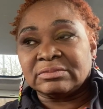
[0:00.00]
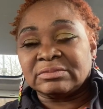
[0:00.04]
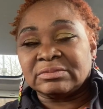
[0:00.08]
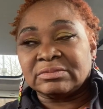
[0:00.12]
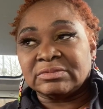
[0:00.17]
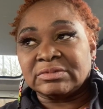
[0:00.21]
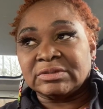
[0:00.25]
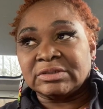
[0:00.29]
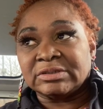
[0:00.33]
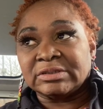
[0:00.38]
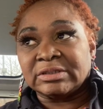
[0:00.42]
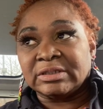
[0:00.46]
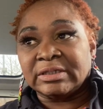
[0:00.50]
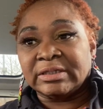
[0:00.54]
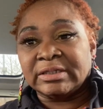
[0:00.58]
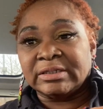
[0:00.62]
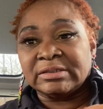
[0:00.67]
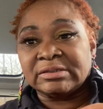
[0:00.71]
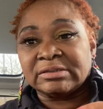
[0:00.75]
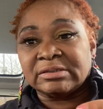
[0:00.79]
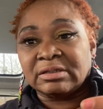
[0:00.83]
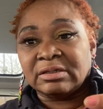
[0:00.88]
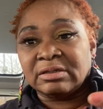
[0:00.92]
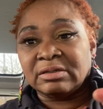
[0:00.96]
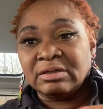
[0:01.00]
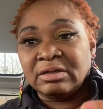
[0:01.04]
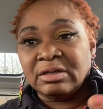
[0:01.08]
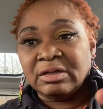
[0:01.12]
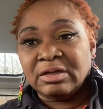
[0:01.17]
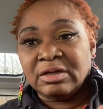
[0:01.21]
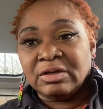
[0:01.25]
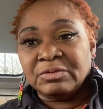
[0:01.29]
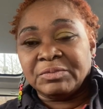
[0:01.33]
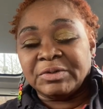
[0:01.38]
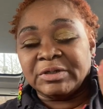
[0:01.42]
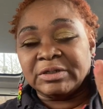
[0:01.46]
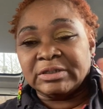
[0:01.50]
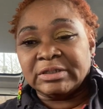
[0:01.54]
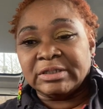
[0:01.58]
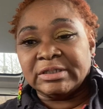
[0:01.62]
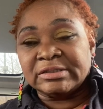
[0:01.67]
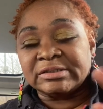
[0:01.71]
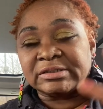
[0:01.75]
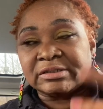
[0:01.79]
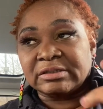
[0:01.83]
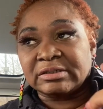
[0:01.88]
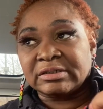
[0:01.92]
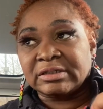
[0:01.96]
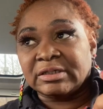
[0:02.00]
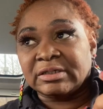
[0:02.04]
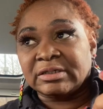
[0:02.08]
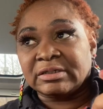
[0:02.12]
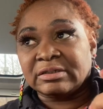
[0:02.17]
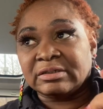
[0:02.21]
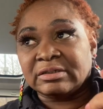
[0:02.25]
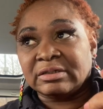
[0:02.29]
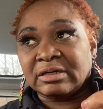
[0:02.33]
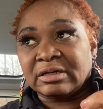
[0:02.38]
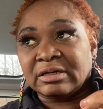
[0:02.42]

is it Lisa? Put Lisa in